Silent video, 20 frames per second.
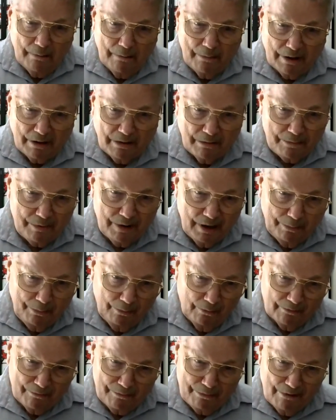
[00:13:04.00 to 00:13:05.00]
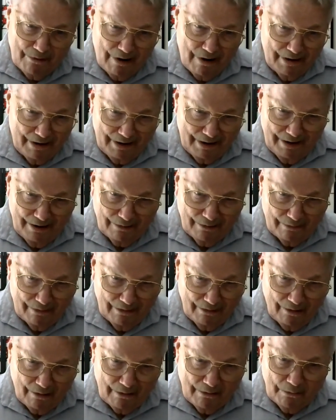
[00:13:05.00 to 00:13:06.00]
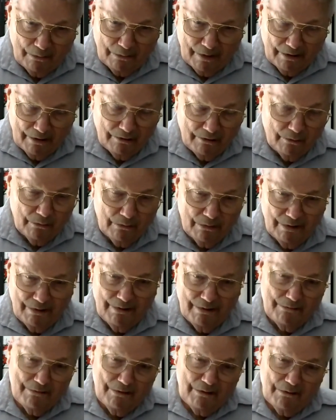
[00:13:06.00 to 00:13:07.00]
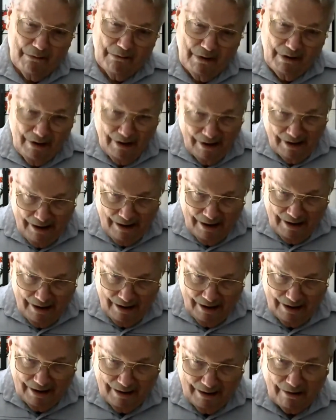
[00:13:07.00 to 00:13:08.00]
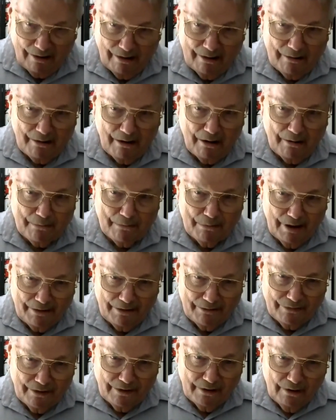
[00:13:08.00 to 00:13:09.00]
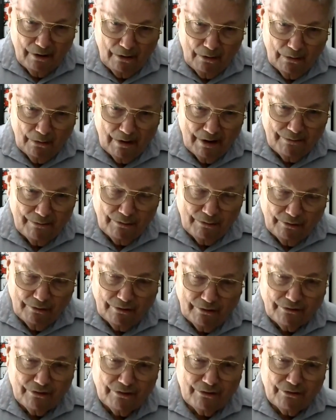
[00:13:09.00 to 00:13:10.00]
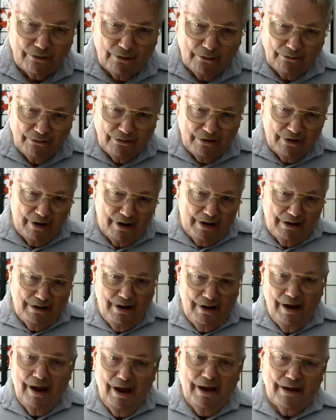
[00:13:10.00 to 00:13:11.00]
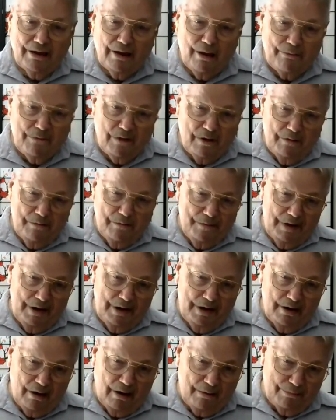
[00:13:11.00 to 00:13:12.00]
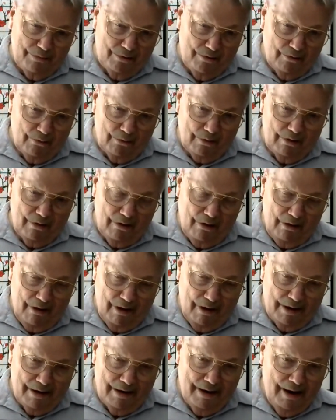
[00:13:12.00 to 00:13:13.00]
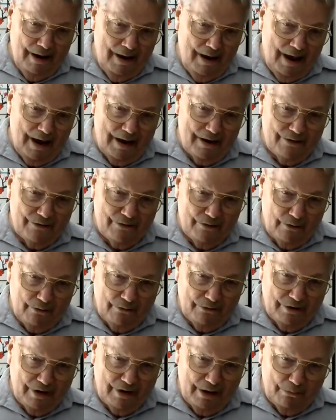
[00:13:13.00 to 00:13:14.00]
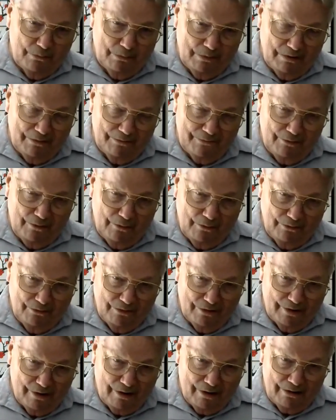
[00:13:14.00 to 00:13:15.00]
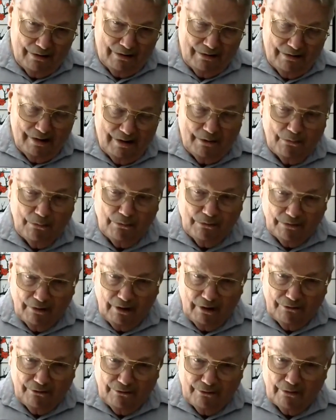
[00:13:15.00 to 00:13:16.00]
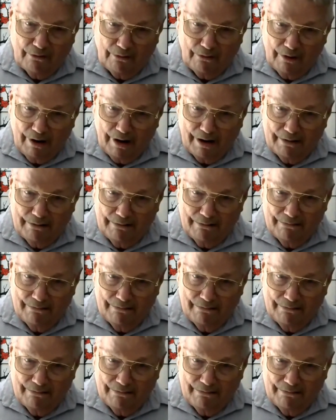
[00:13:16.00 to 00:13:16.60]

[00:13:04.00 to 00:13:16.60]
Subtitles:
But the people of pranic healing are where you really are blessed to go. If you just associate, come to the meetups online and associate with the folks there, they will touch your heart.